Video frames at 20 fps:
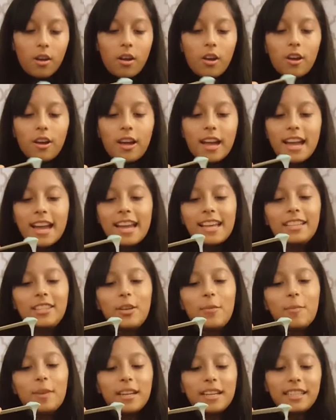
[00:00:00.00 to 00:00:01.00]
Okay, guys, so
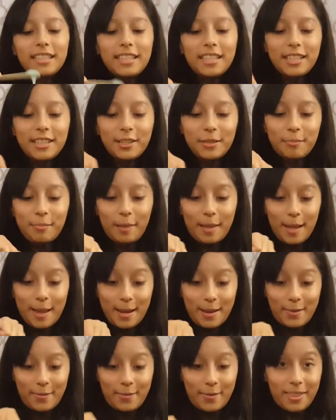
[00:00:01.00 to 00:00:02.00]
I'm gonna continue
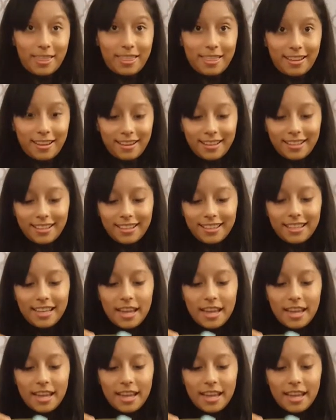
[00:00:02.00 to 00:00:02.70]
playing with this.